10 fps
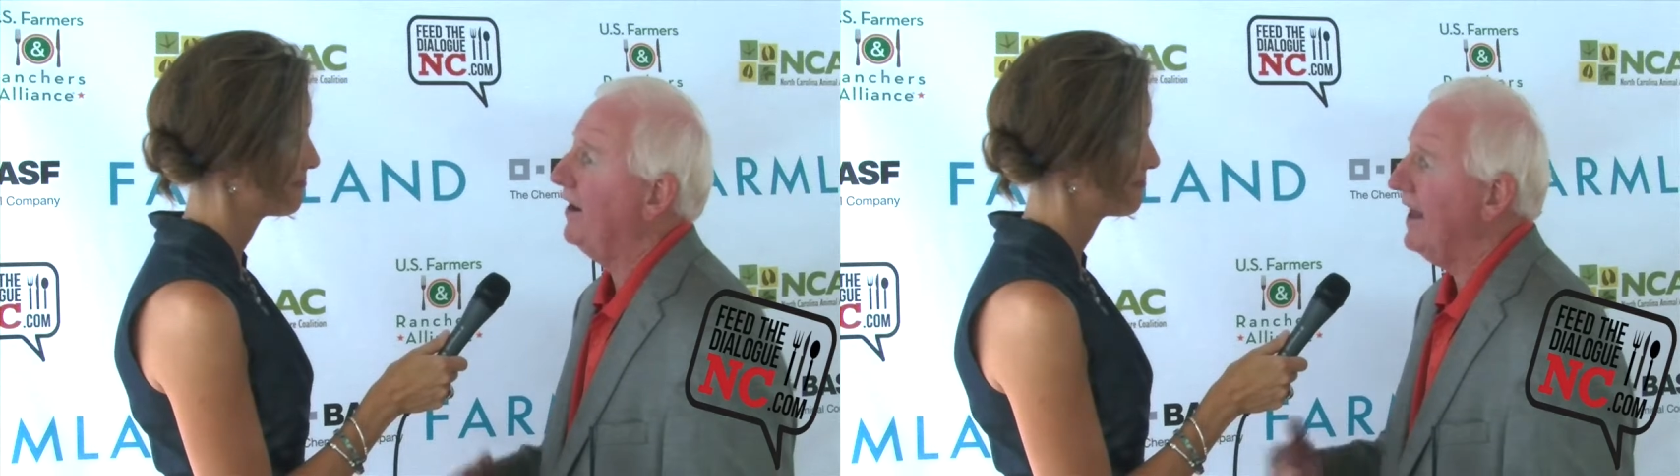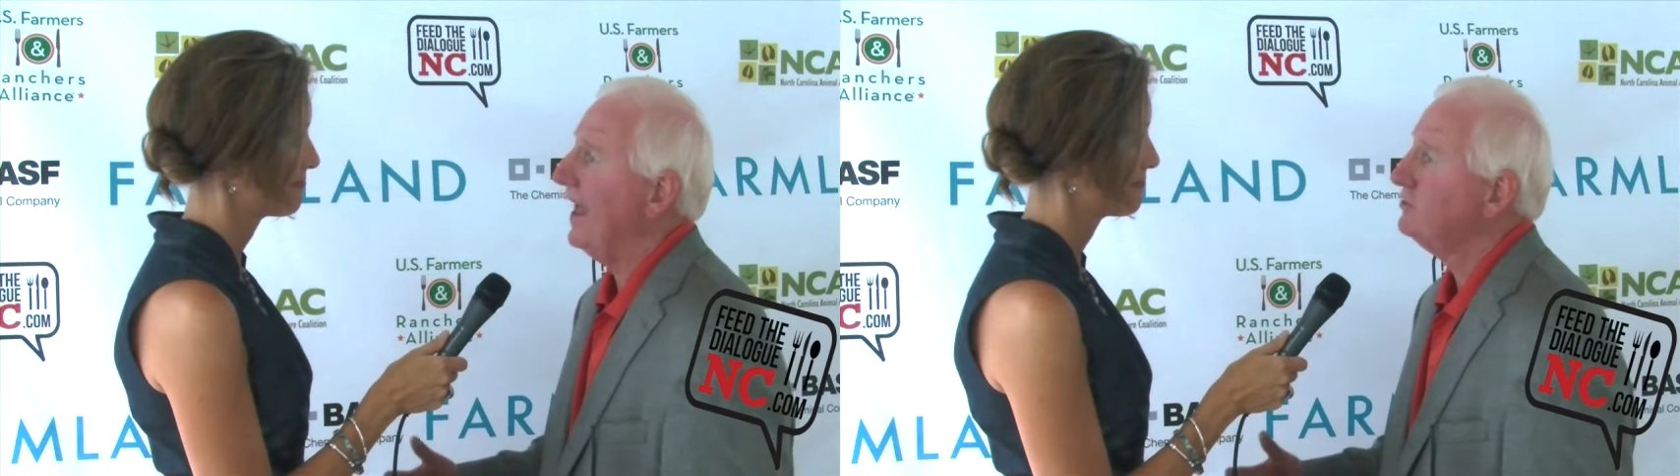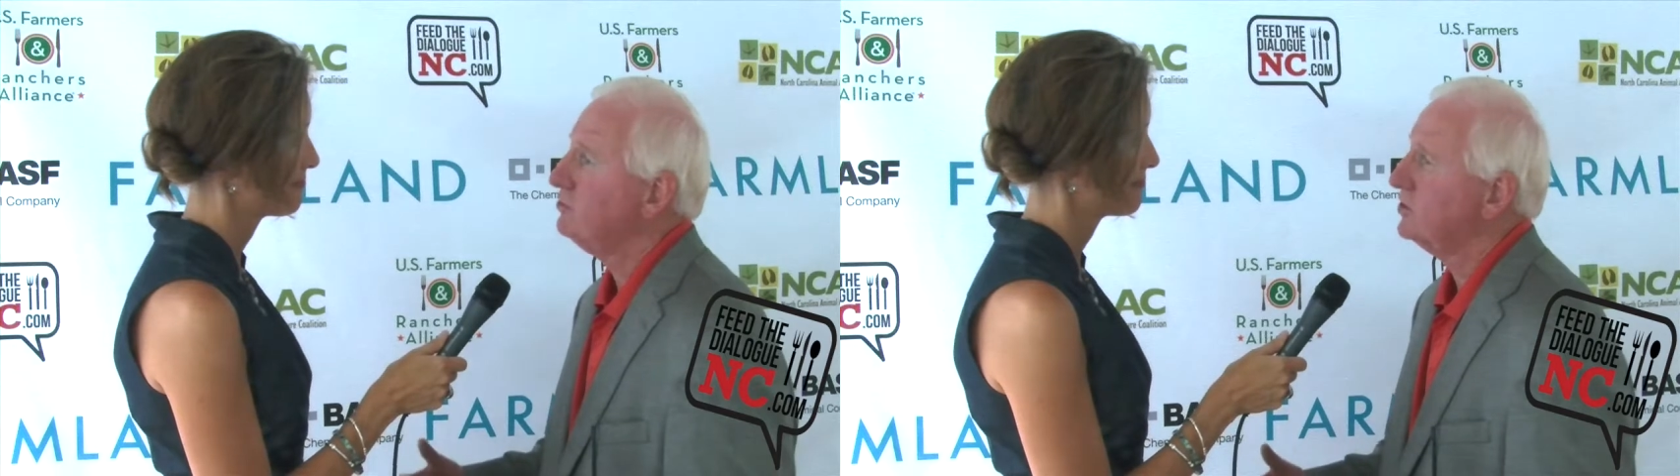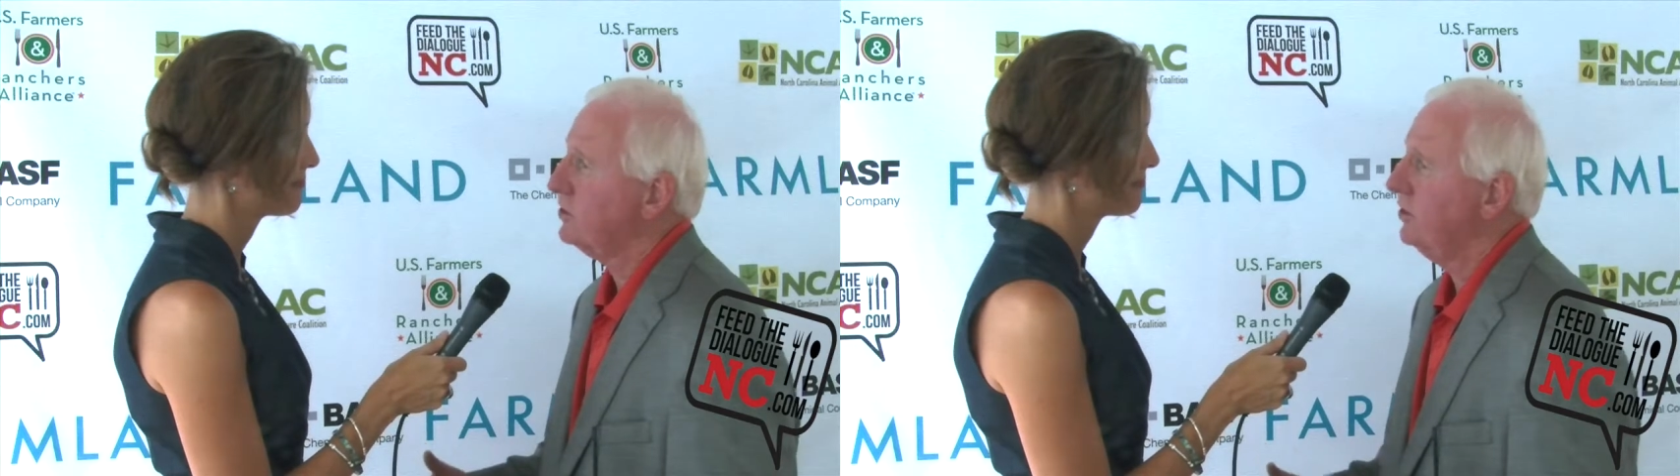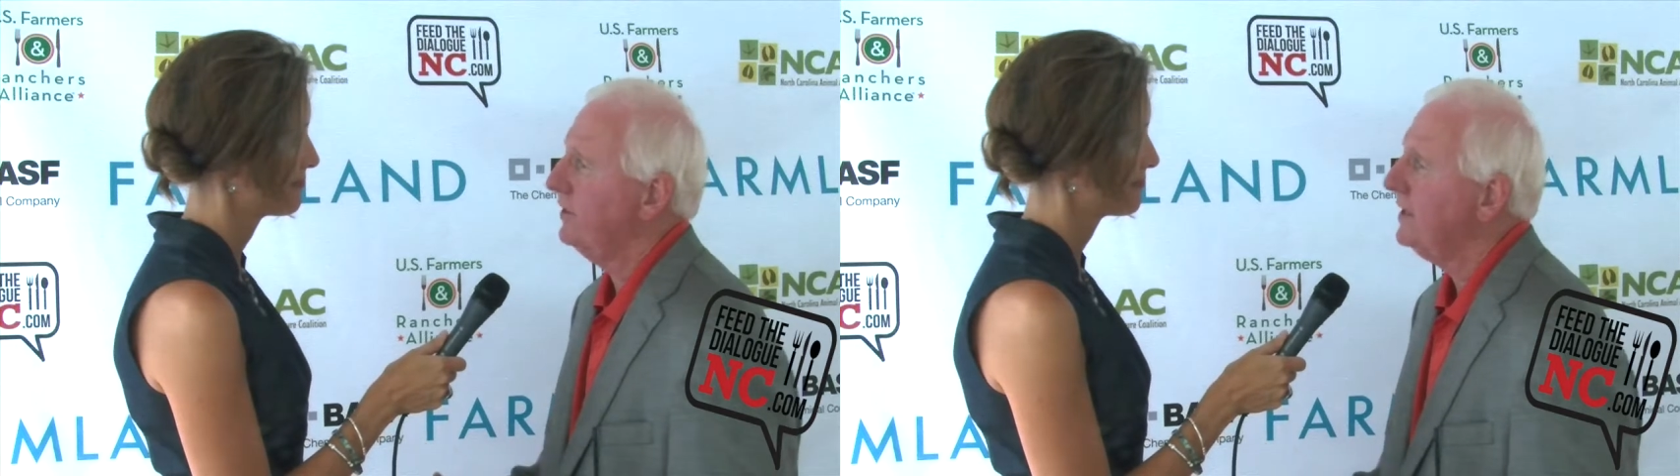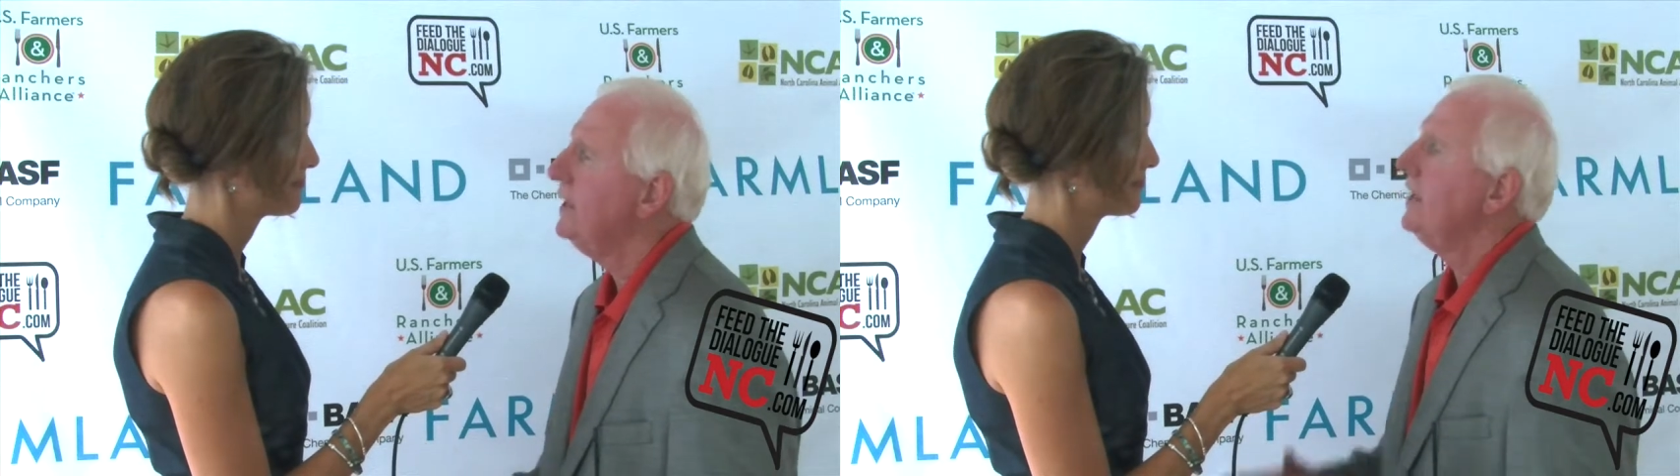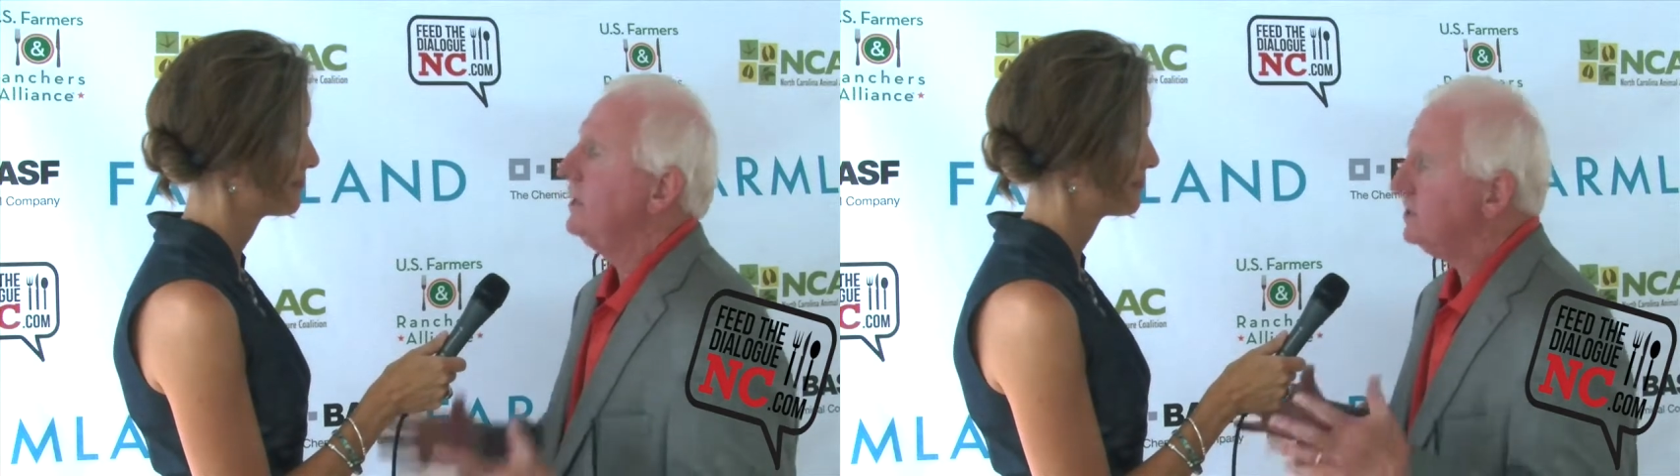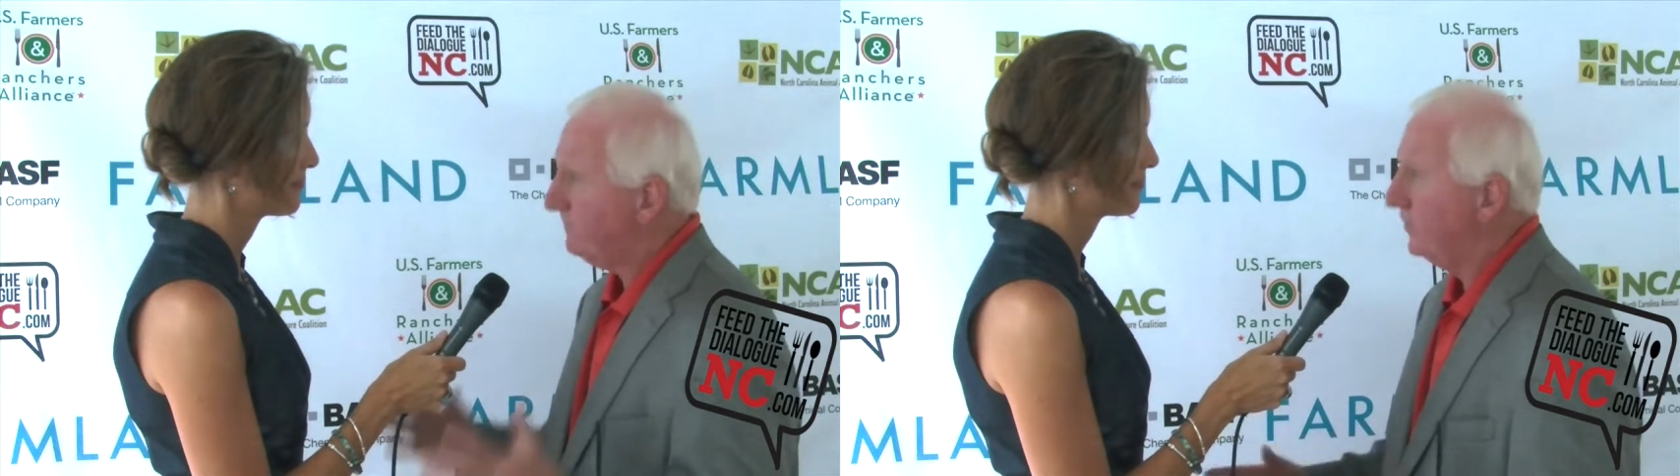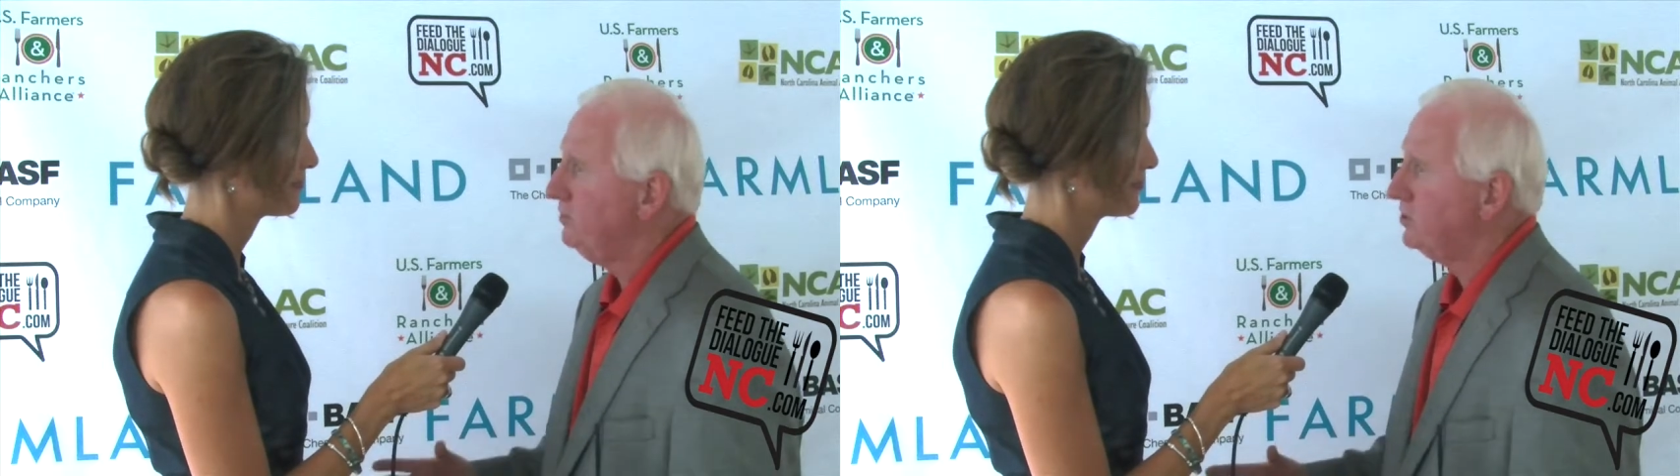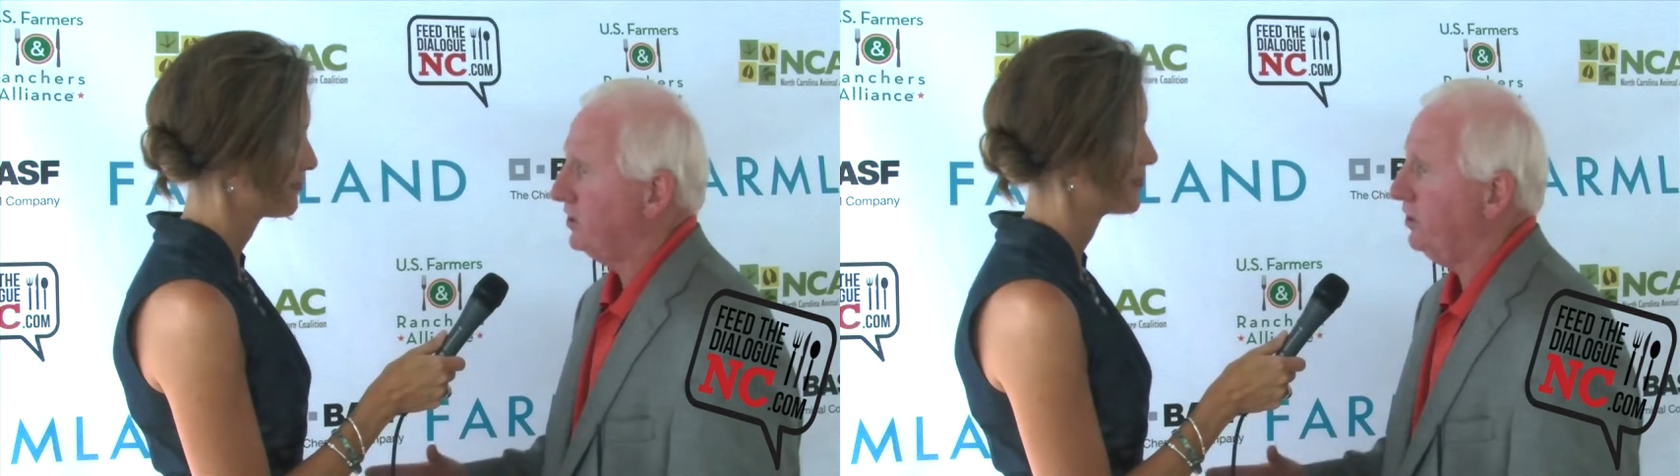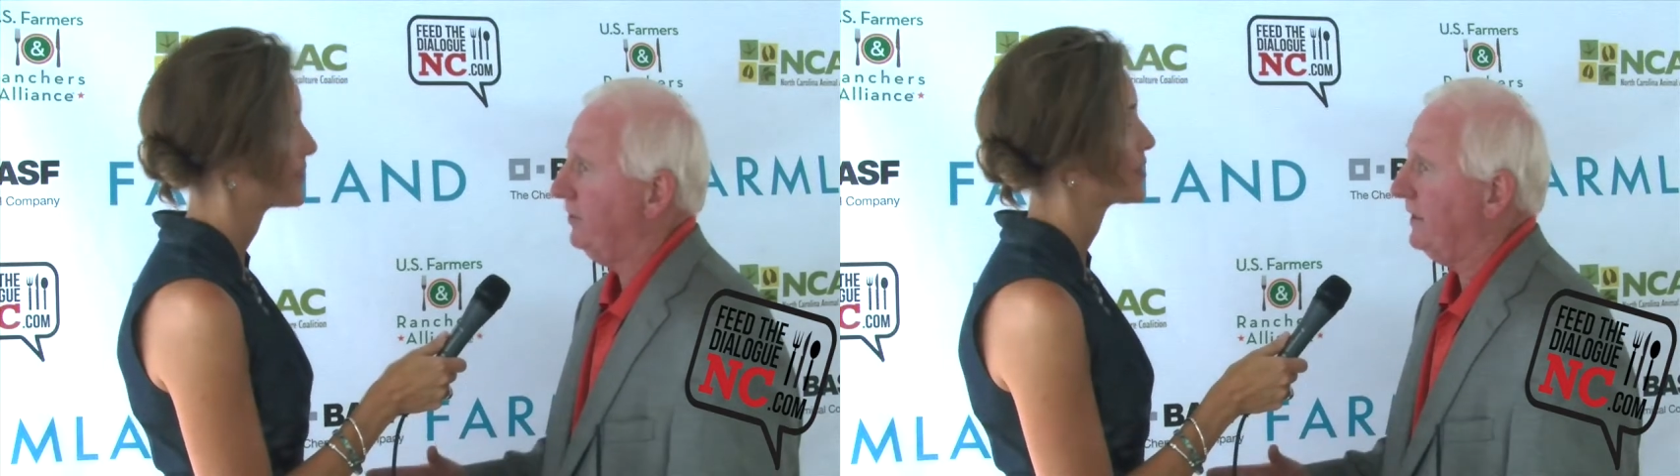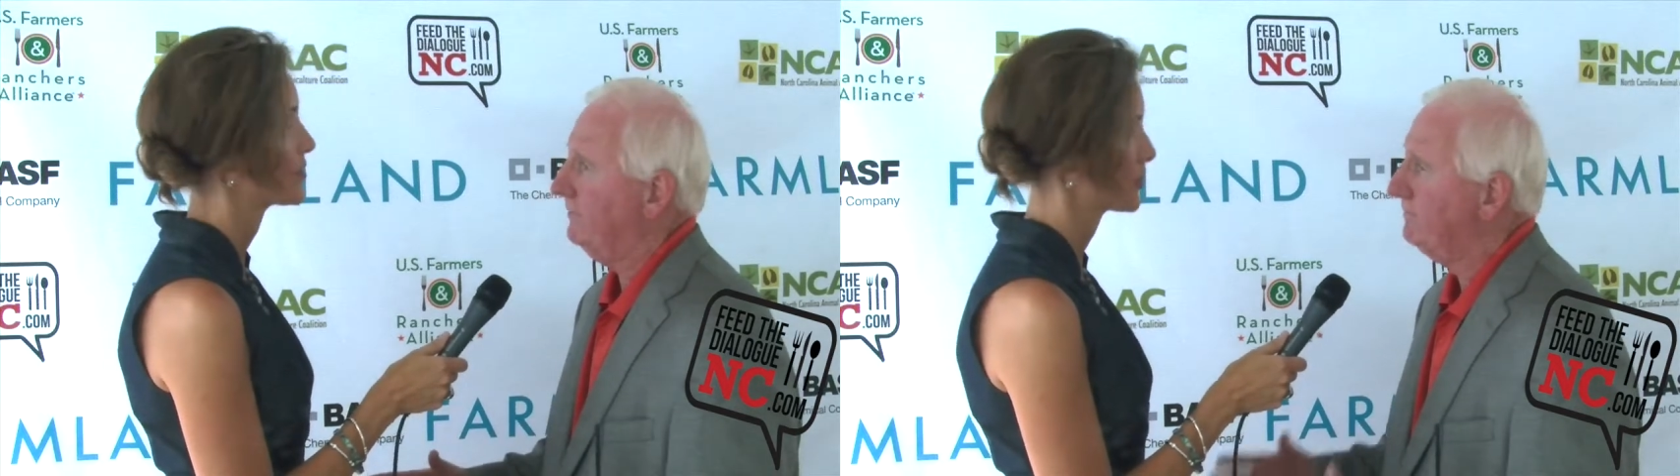national security is food security.